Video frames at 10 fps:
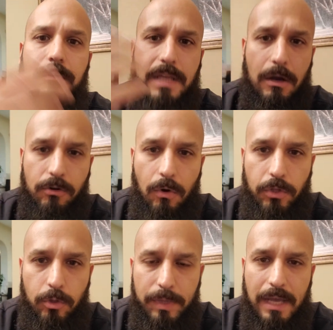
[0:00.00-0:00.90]
now
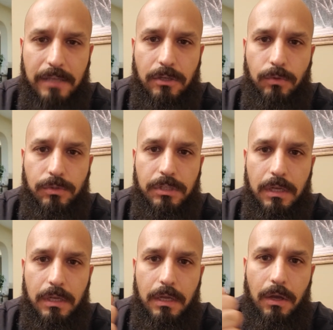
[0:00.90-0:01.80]
UBS owns
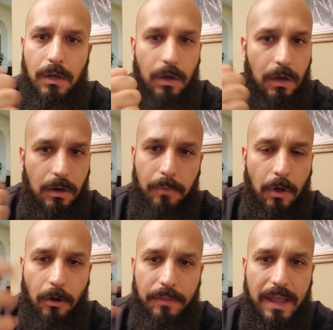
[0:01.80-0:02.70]

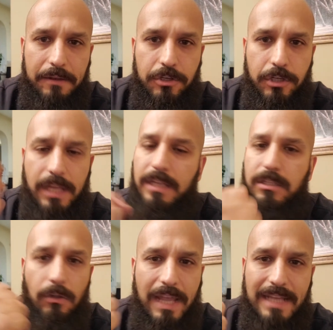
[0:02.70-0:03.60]
bought all that shit and
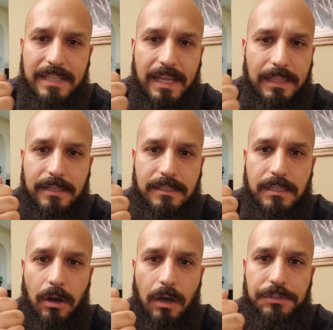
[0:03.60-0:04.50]
still has that
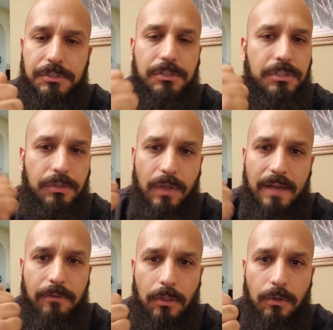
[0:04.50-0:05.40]
legacy costs, still
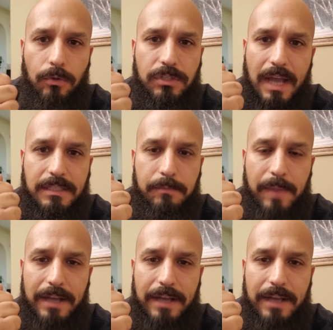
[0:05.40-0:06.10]
have all those toxic bag of